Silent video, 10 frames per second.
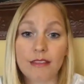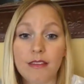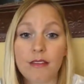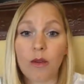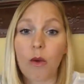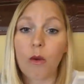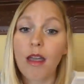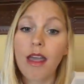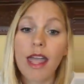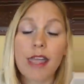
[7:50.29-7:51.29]
So
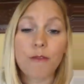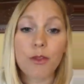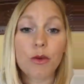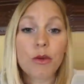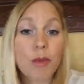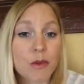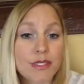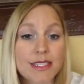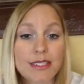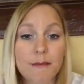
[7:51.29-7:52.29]
if you're
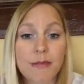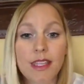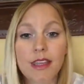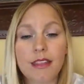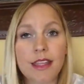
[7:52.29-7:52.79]
posting something